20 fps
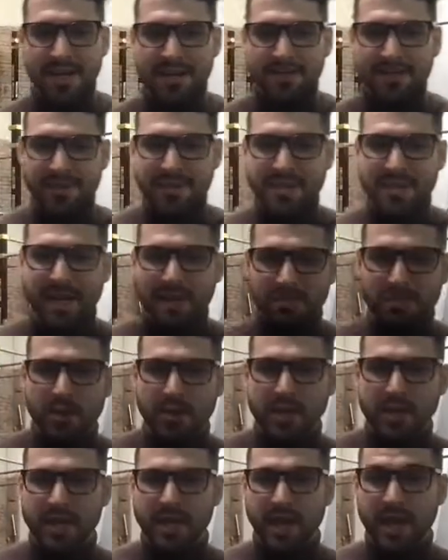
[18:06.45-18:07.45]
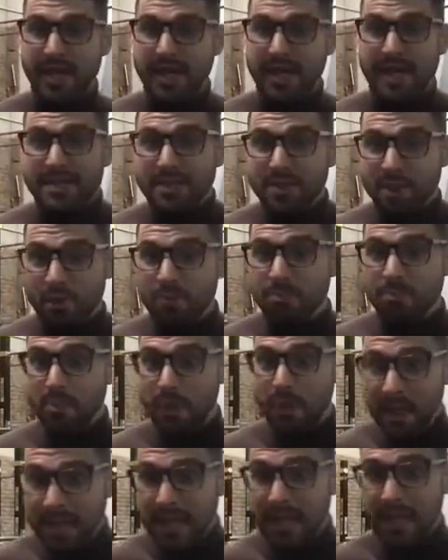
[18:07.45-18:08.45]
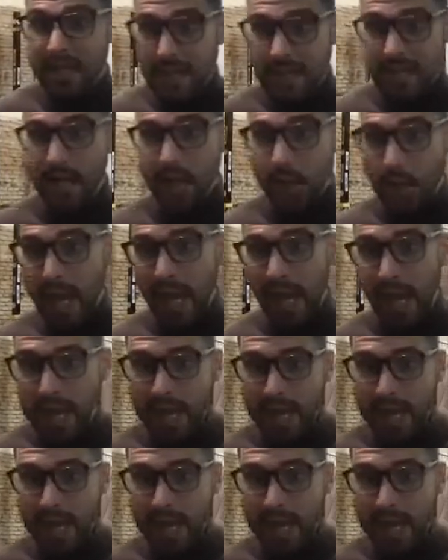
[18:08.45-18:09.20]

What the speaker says: vertical pulling, and that's completely okay.